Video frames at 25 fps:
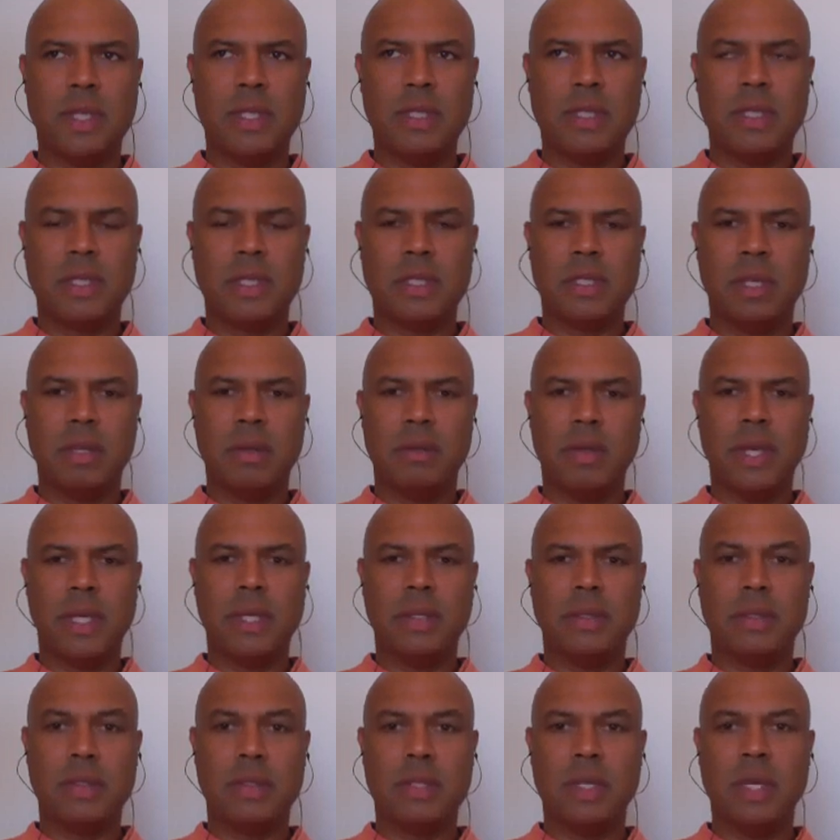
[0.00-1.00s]
16
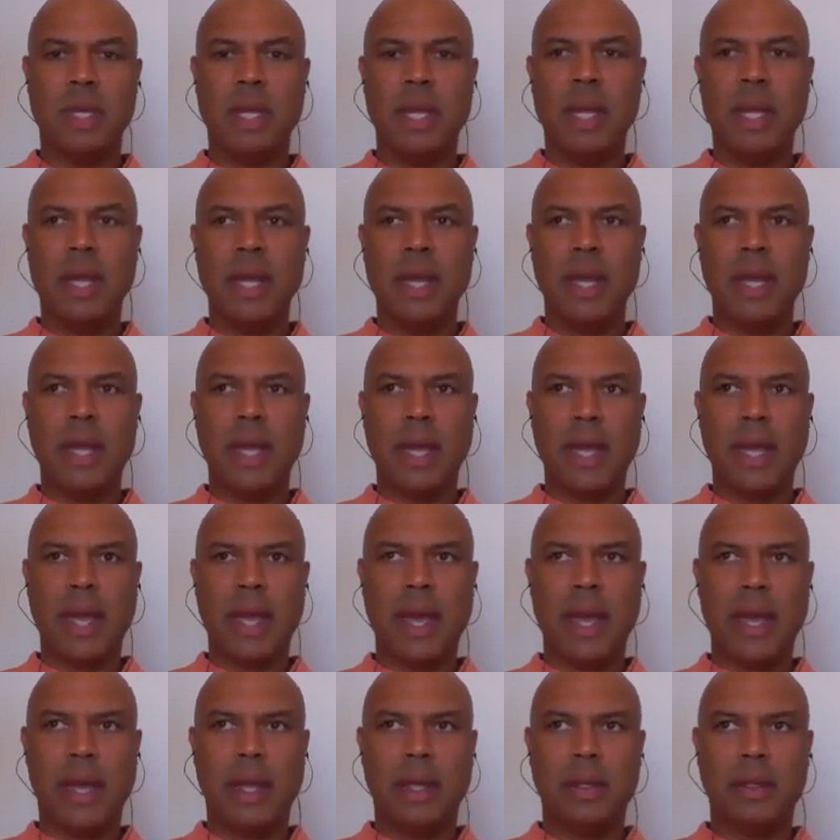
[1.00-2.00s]
months.
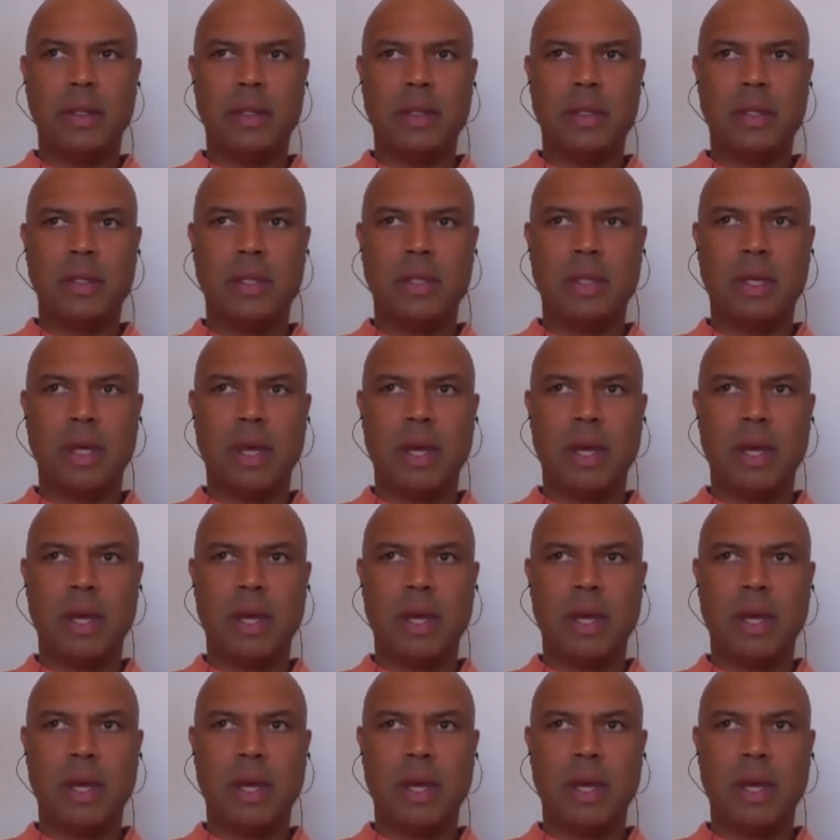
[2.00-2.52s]
And